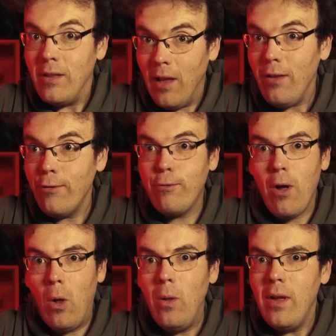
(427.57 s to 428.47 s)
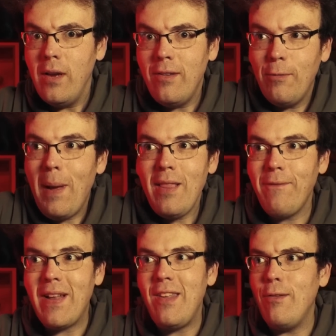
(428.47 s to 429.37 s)
Lance Stroll, despite the
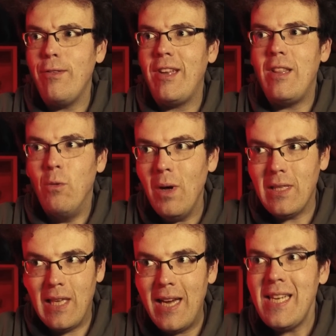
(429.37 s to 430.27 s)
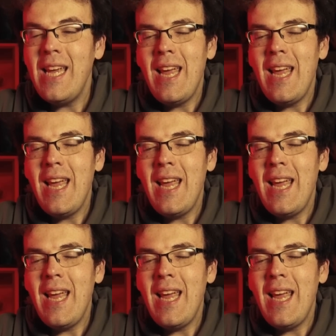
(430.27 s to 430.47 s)
fact he's not setting the world alight,